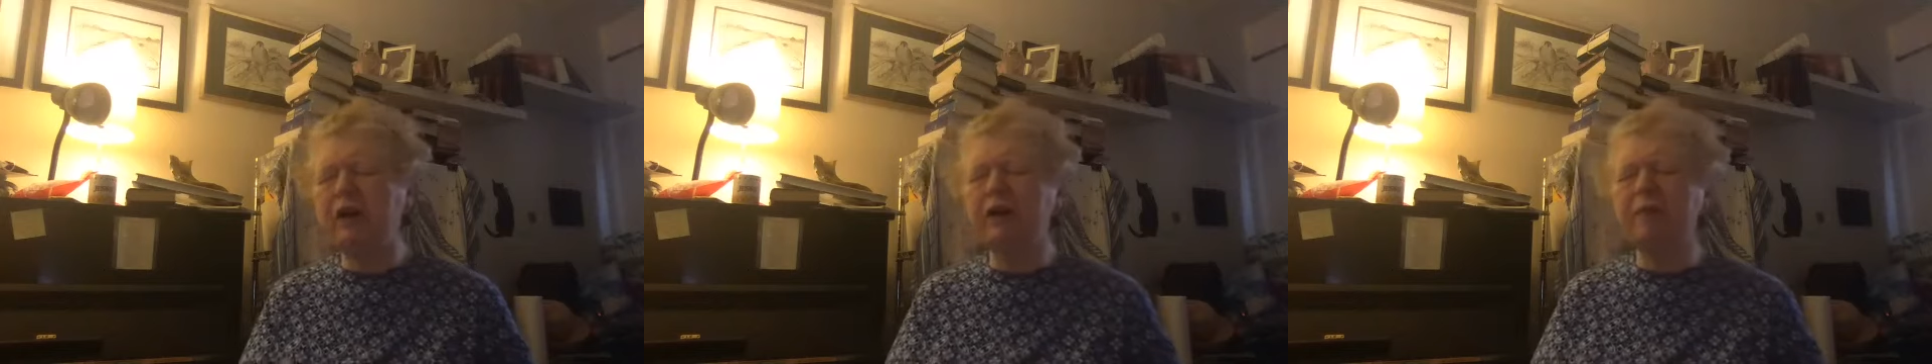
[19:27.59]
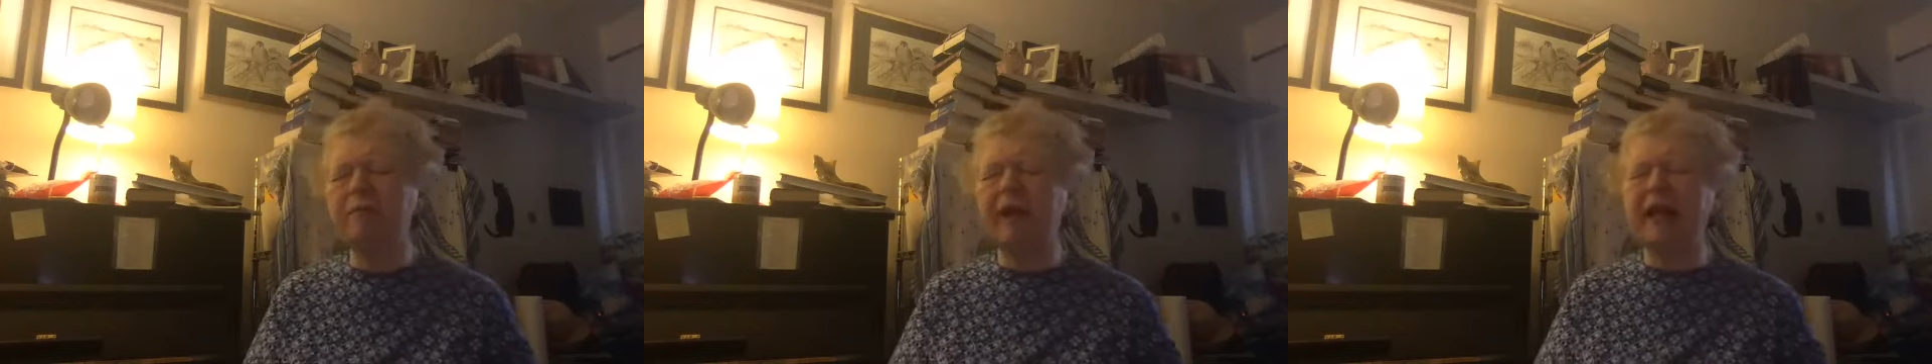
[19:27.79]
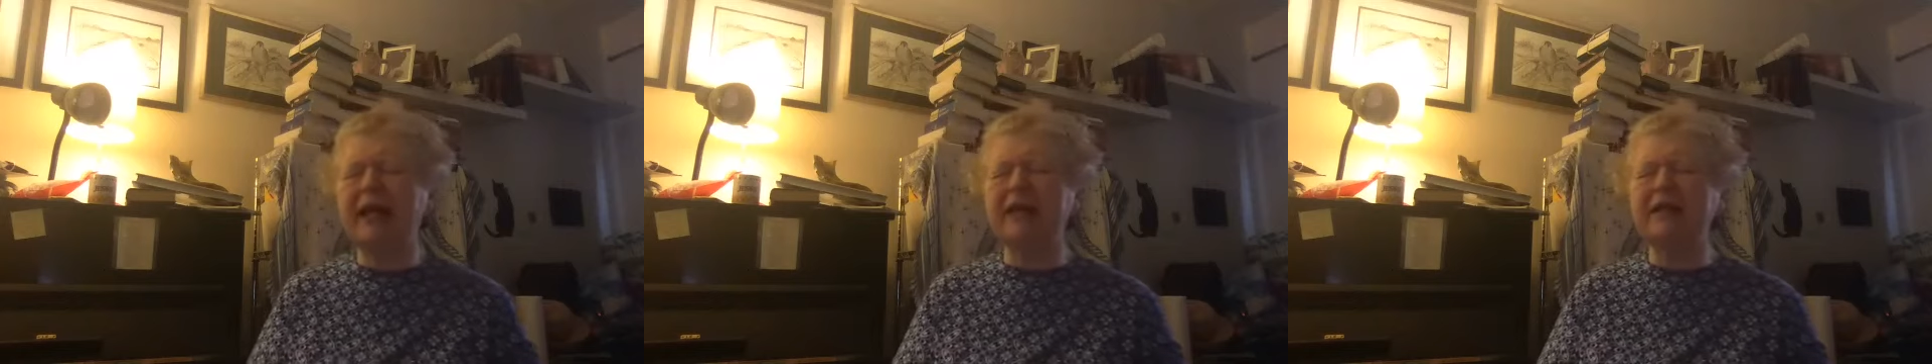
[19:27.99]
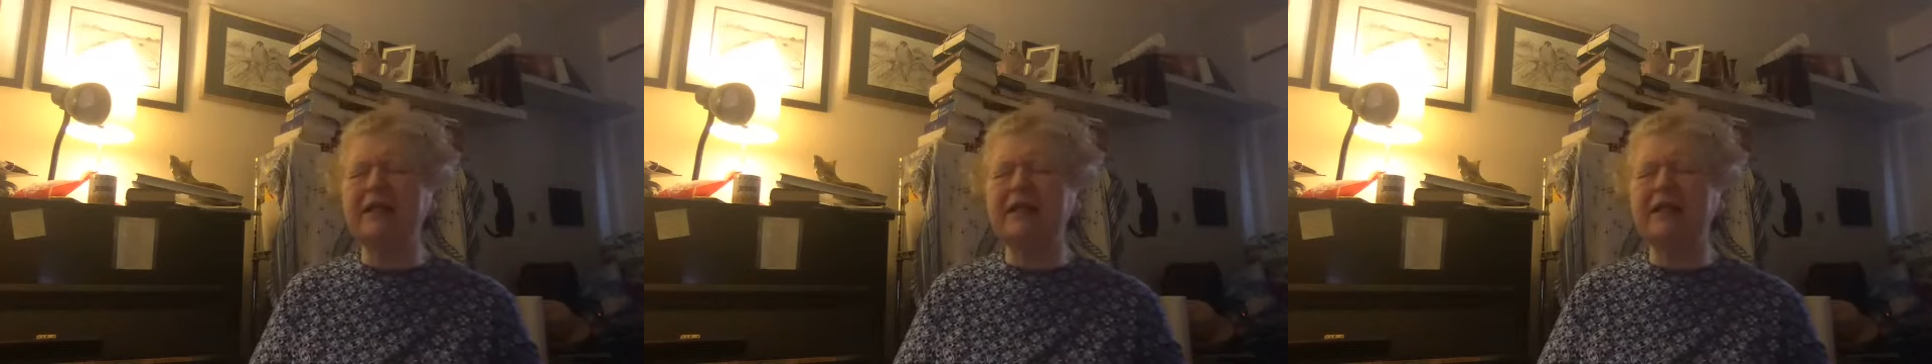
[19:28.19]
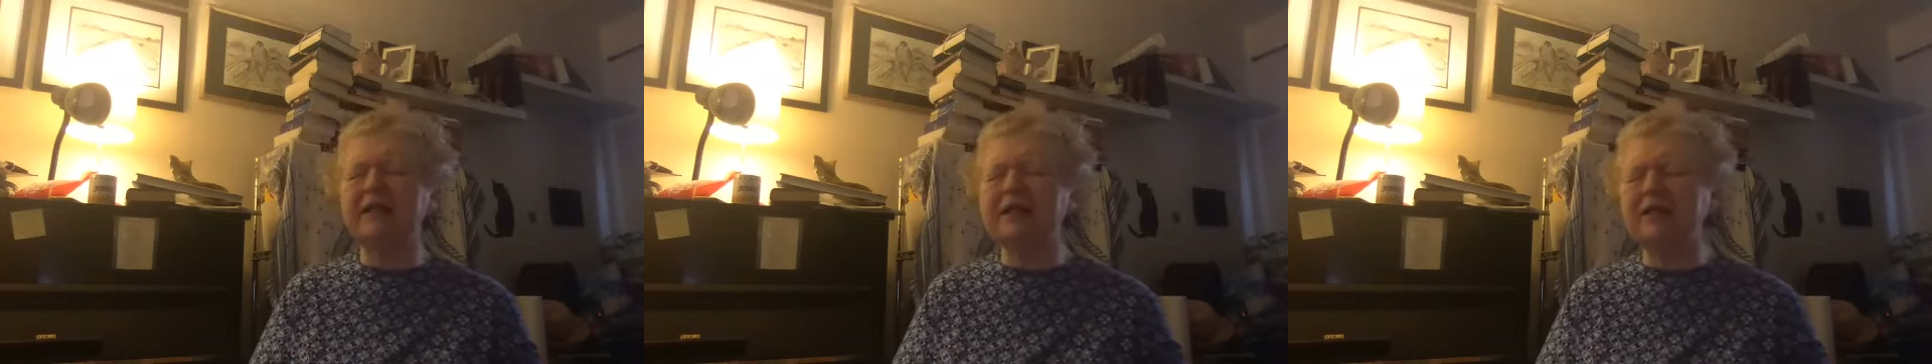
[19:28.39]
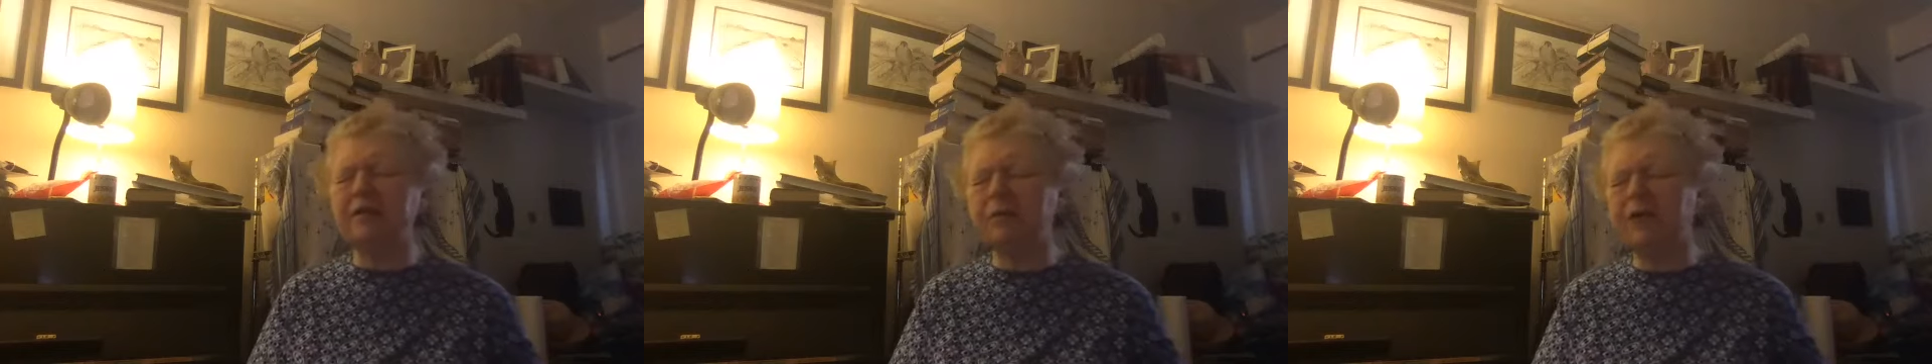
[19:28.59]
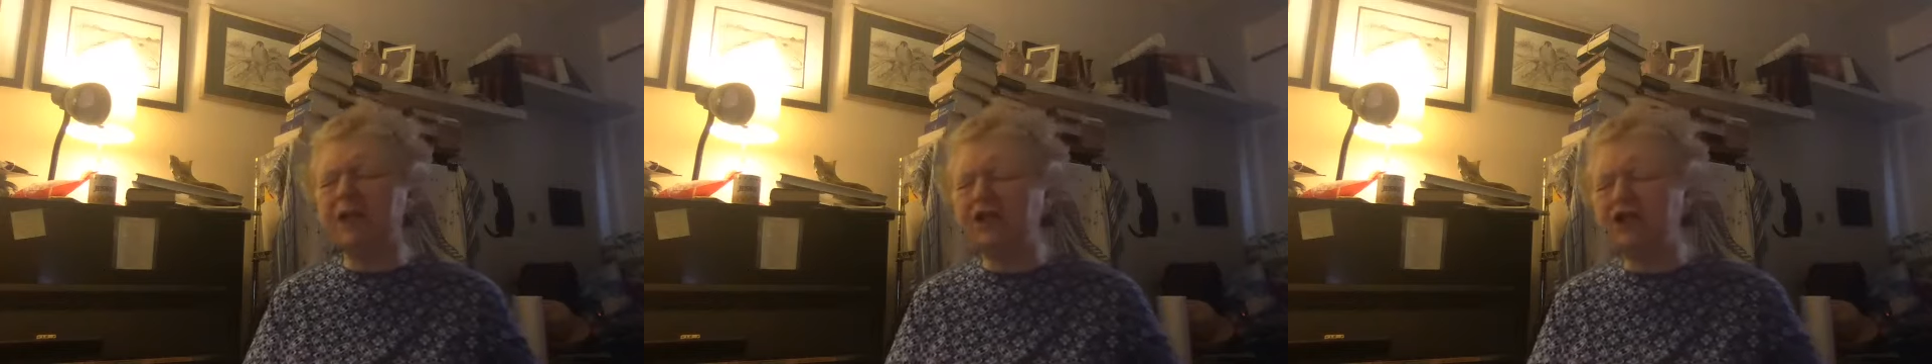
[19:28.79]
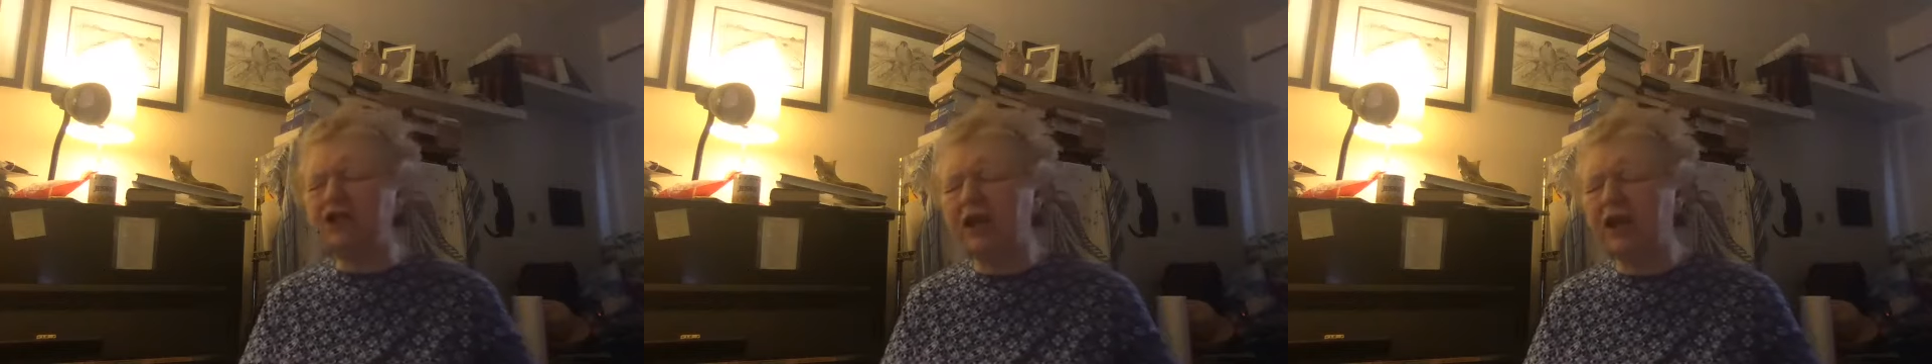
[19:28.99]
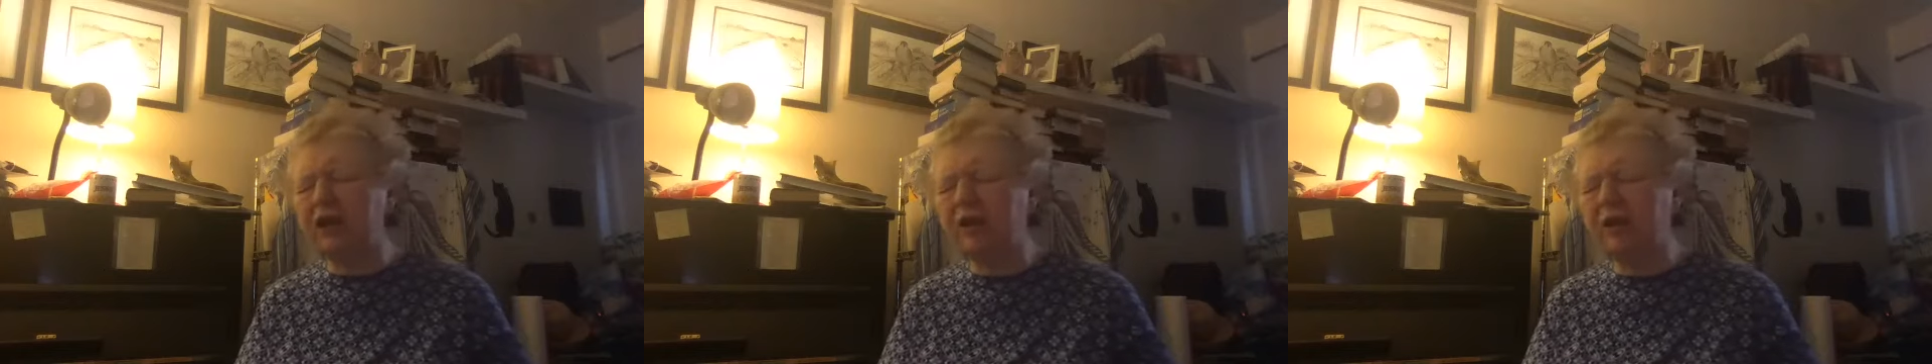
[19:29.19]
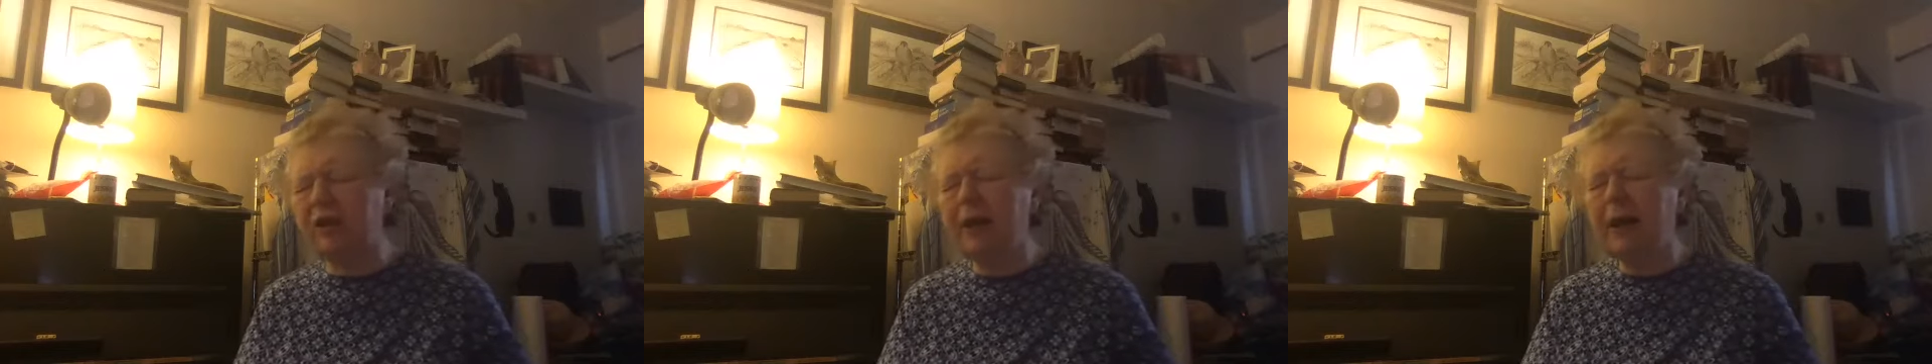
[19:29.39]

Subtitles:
and Madeline's going to sit with a chair.